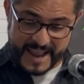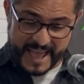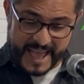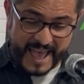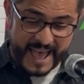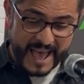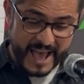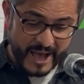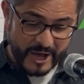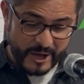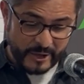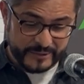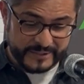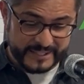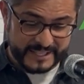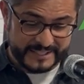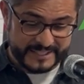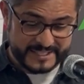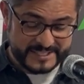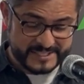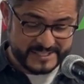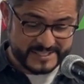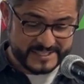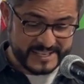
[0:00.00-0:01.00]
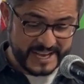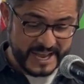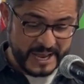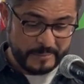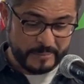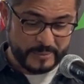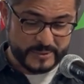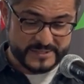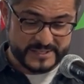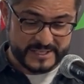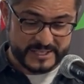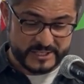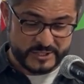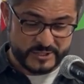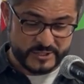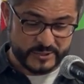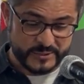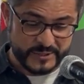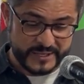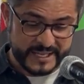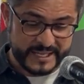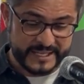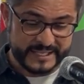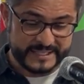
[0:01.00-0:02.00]
Now the disciples are
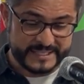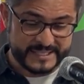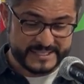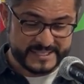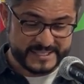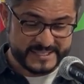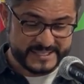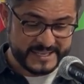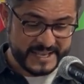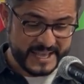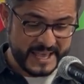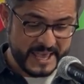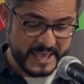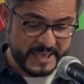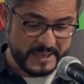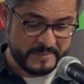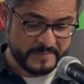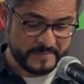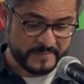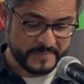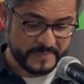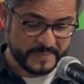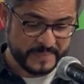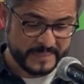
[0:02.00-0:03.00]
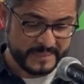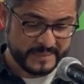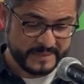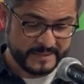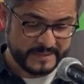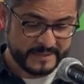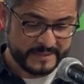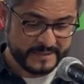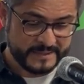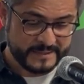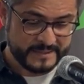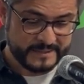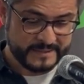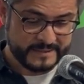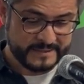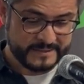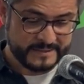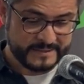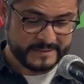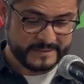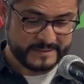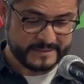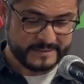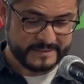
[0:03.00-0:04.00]
doing the same.
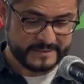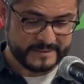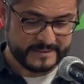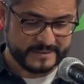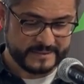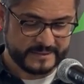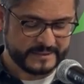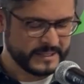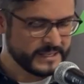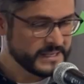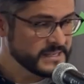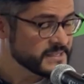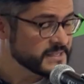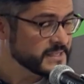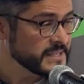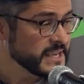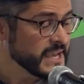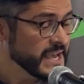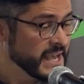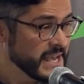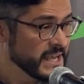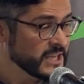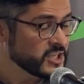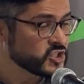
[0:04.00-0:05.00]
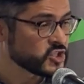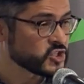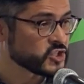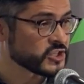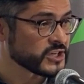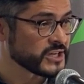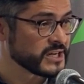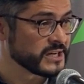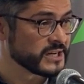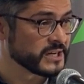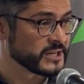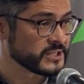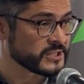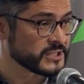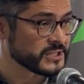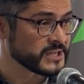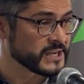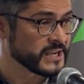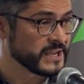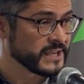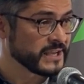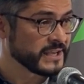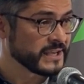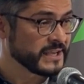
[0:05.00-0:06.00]
This young
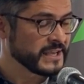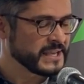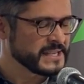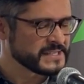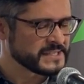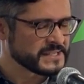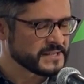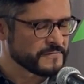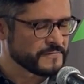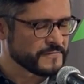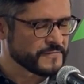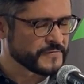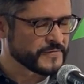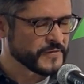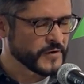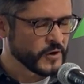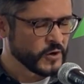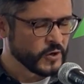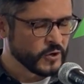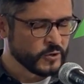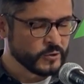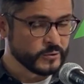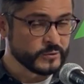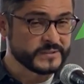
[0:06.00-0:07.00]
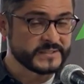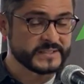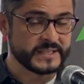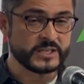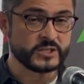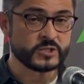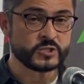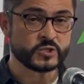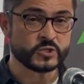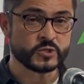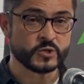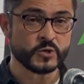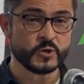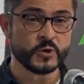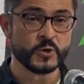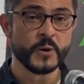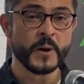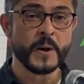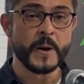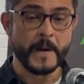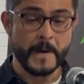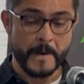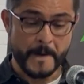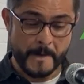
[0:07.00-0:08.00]
church is devoting
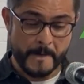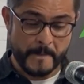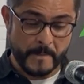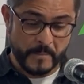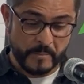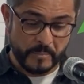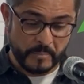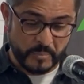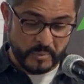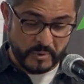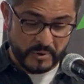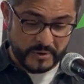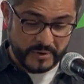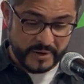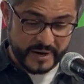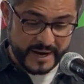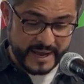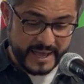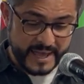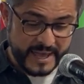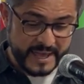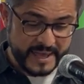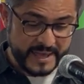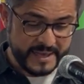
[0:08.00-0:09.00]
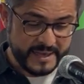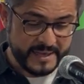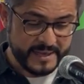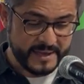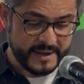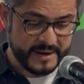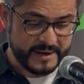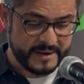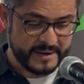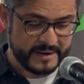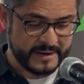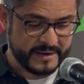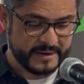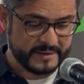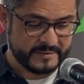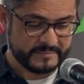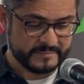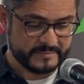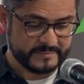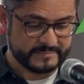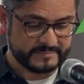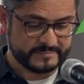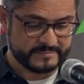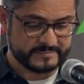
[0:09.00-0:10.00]
to prayer.
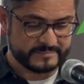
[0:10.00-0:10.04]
